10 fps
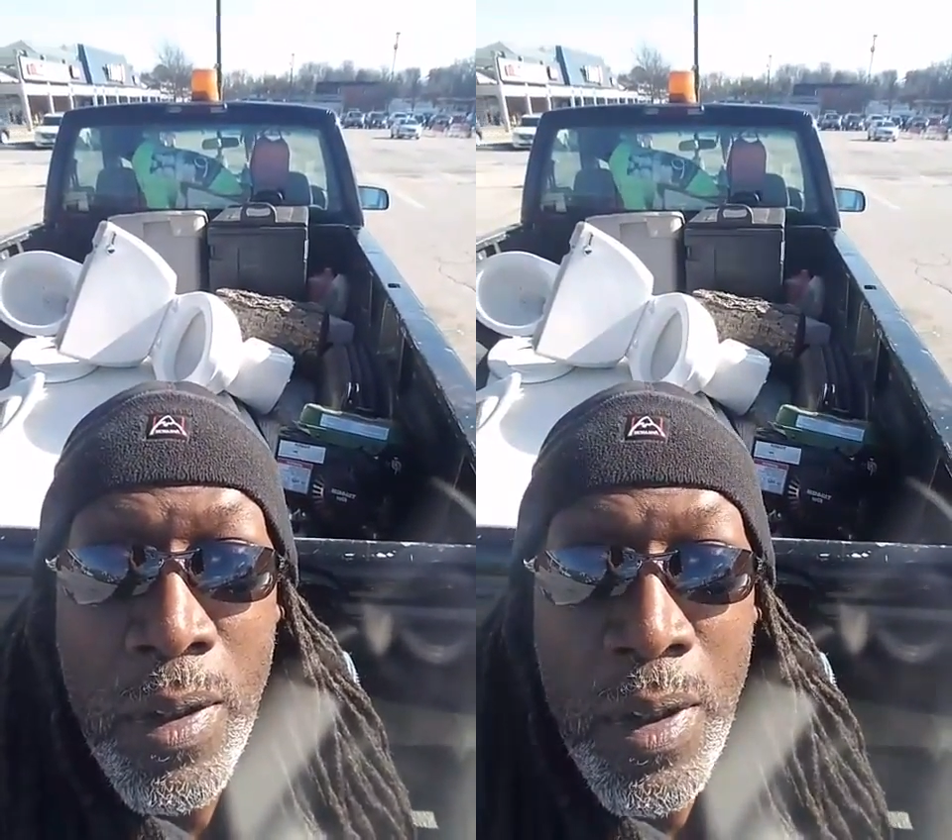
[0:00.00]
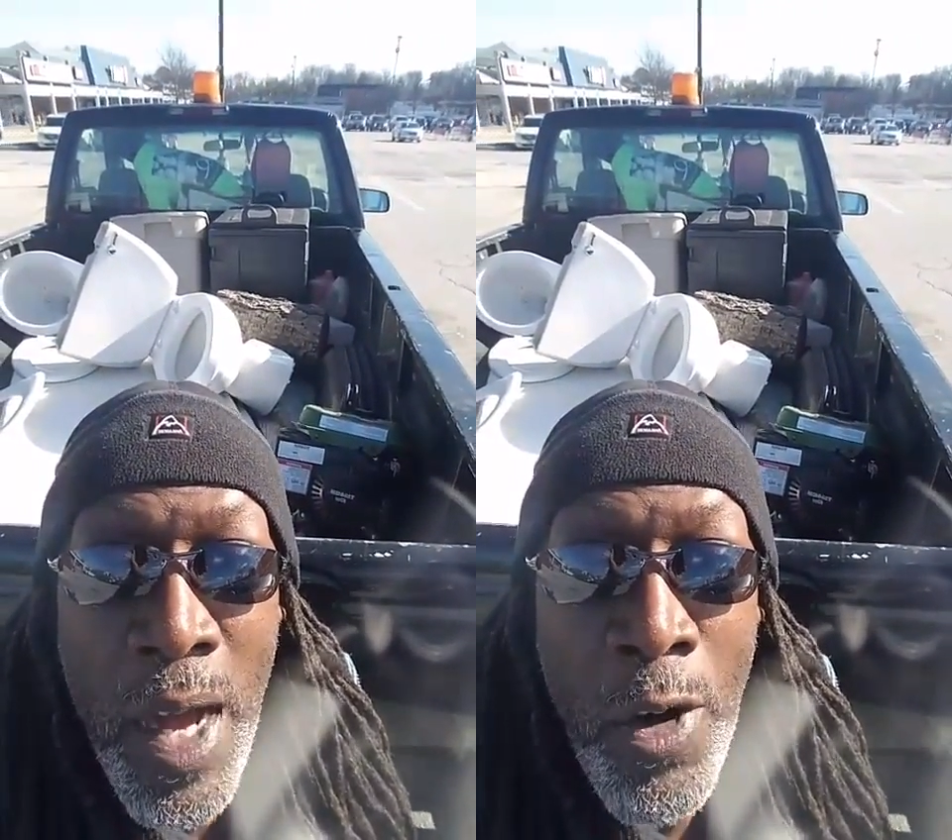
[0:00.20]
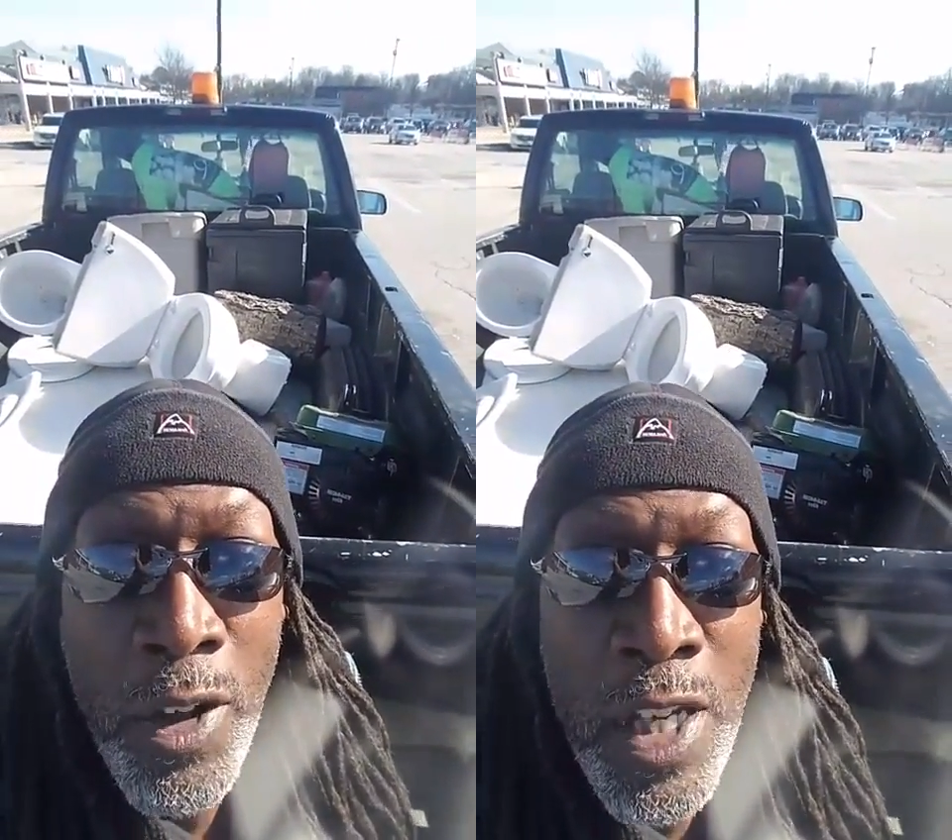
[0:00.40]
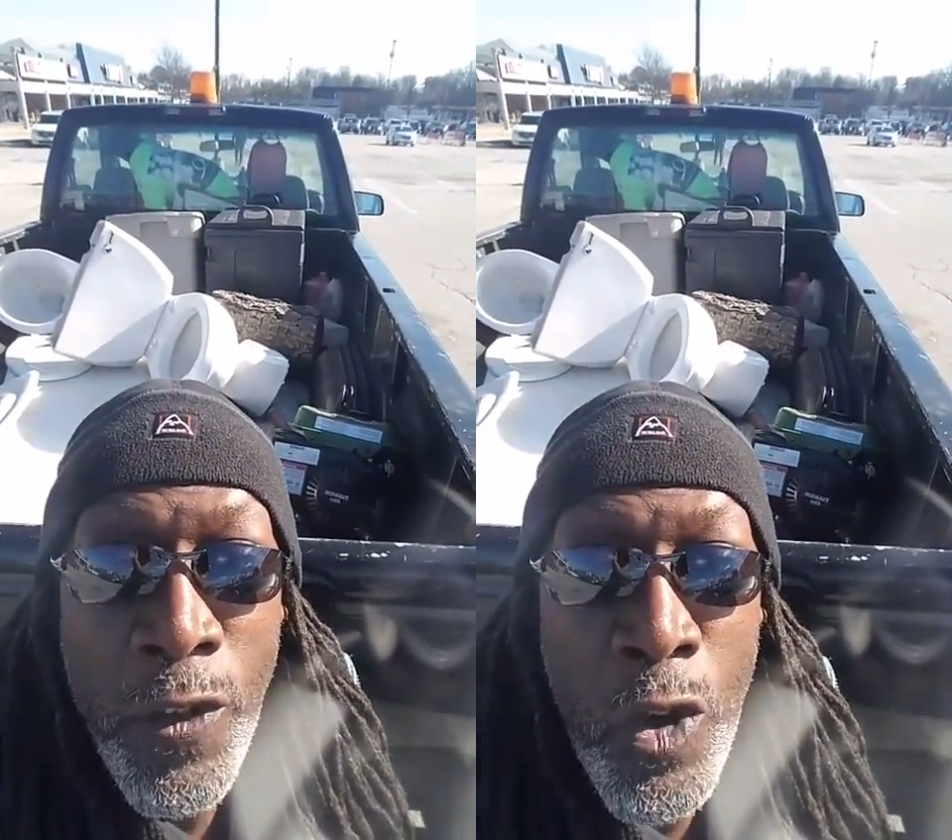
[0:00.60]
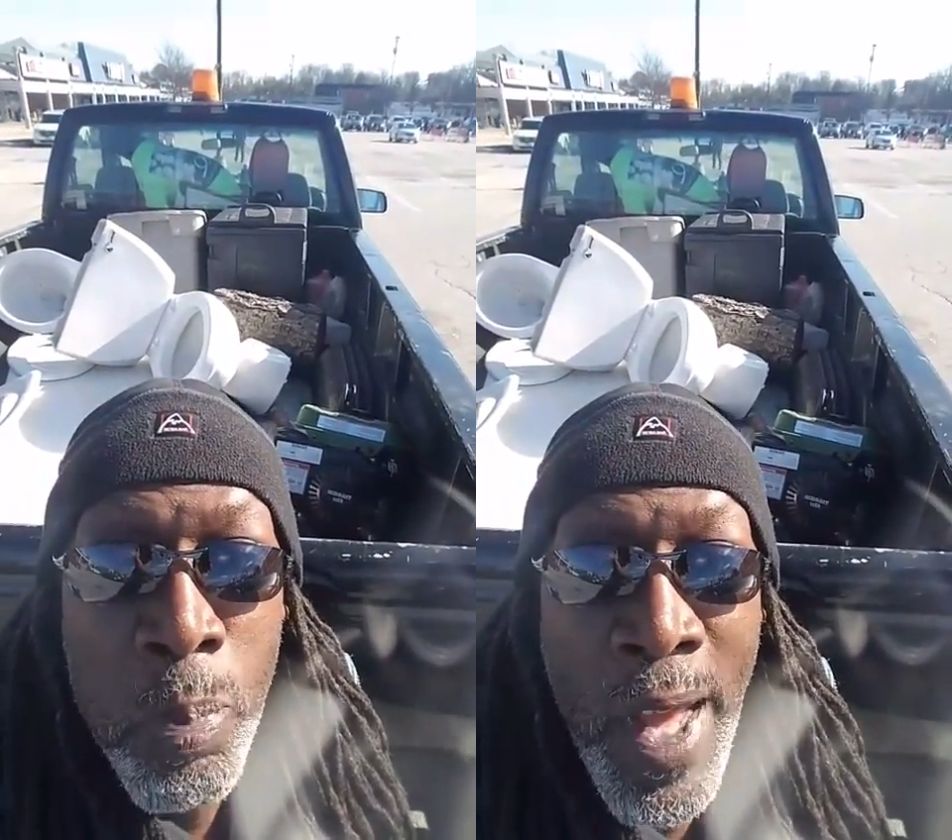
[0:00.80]
I don't care if
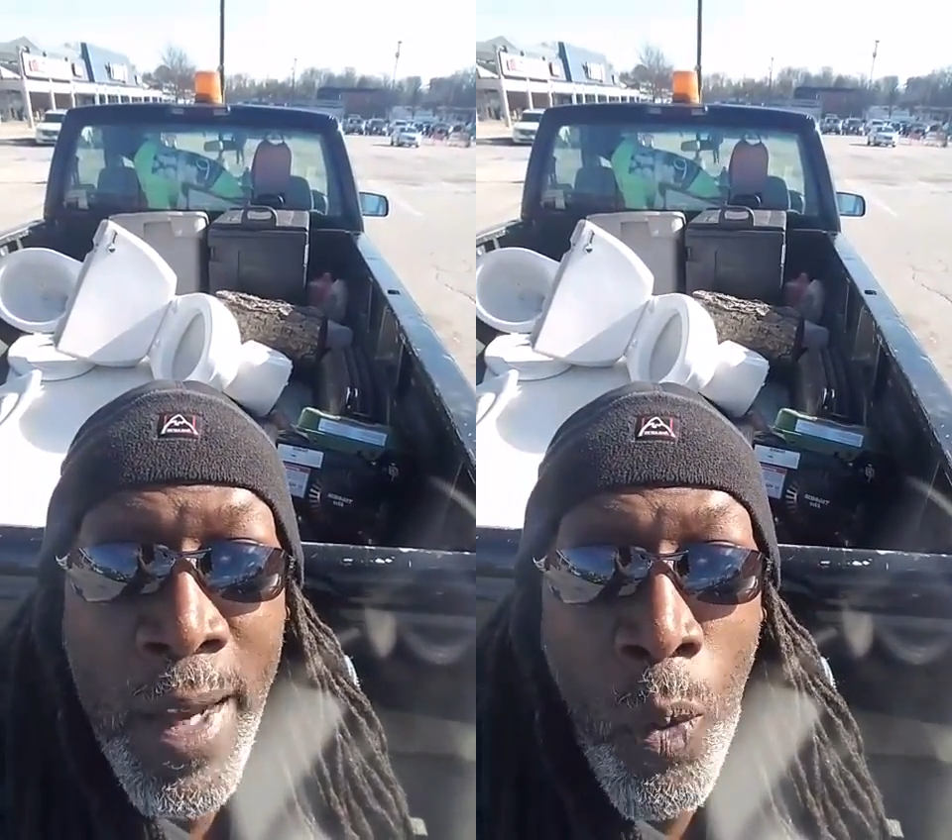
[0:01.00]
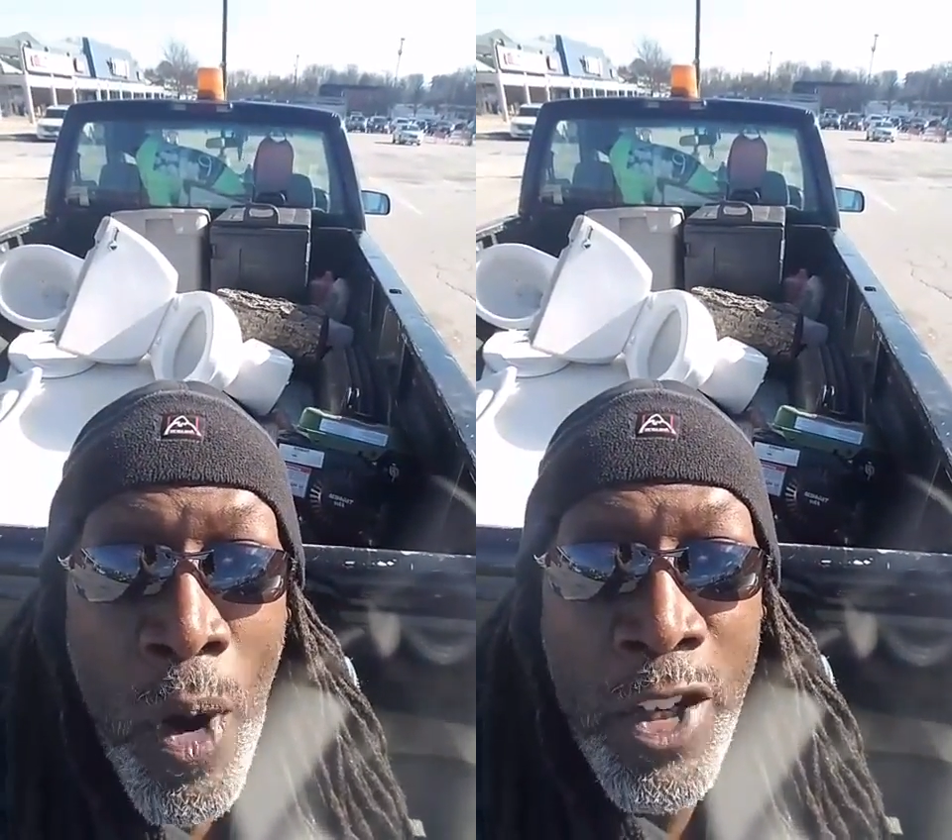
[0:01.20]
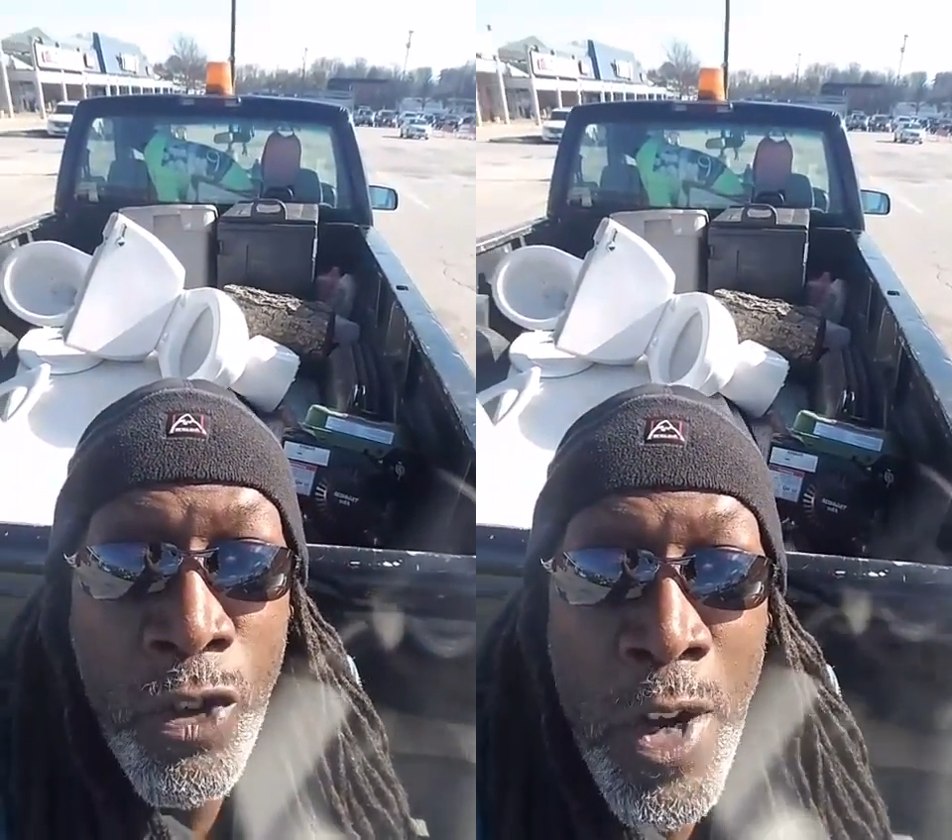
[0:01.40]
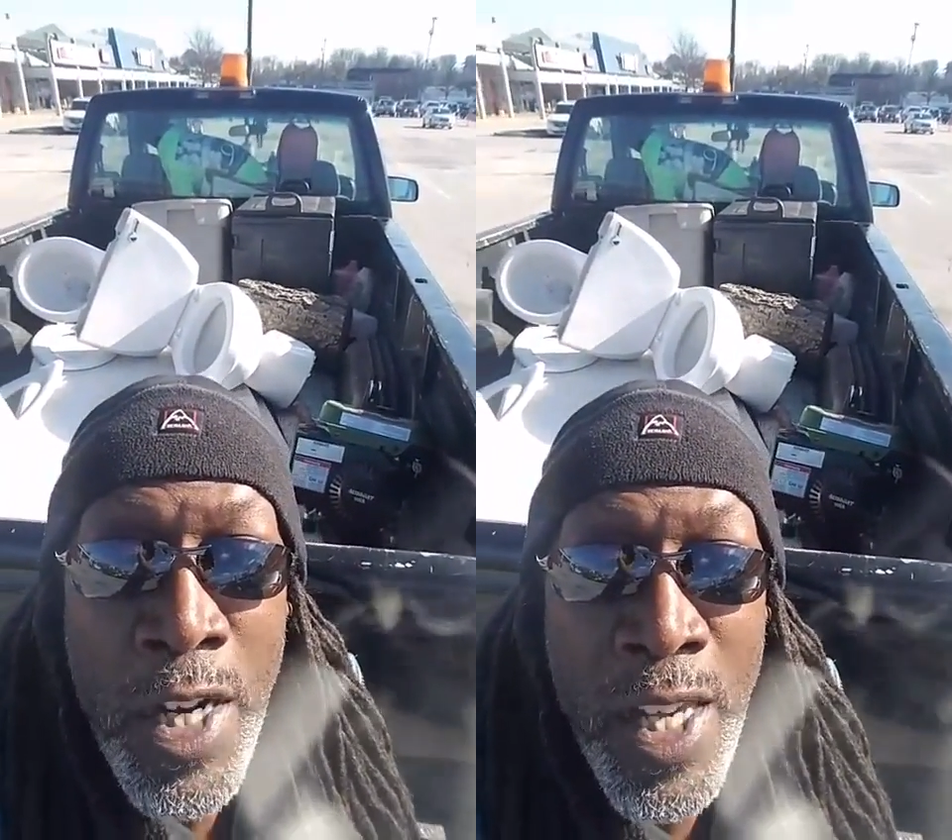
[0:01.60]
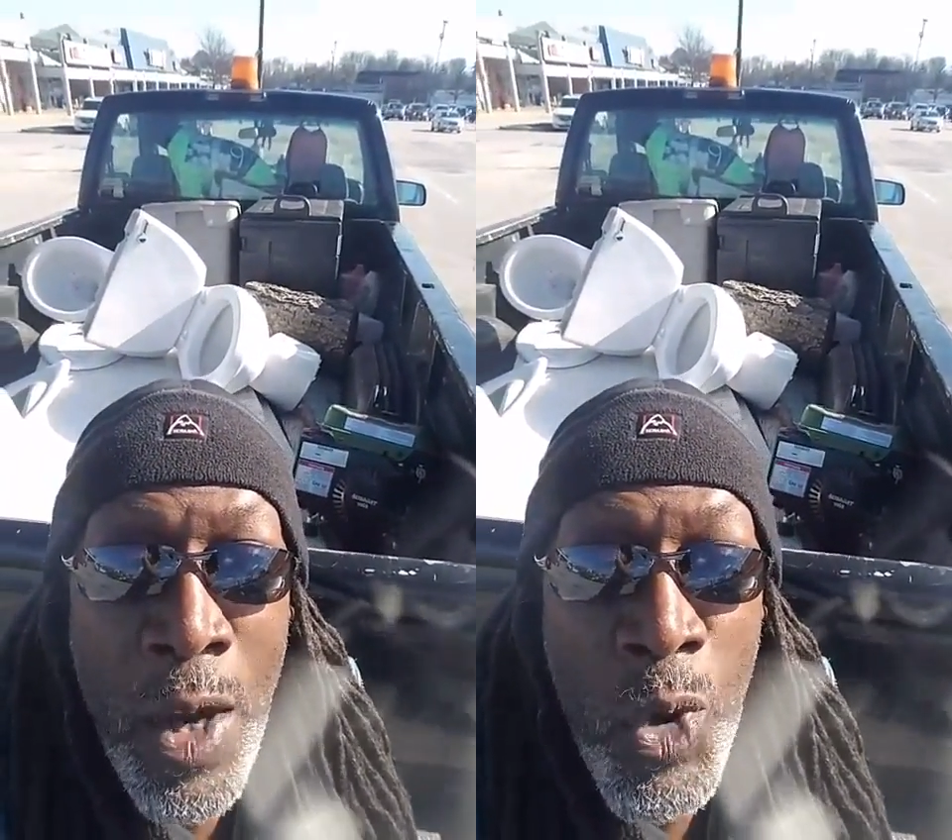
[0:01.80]
you black, white, straight, or gay,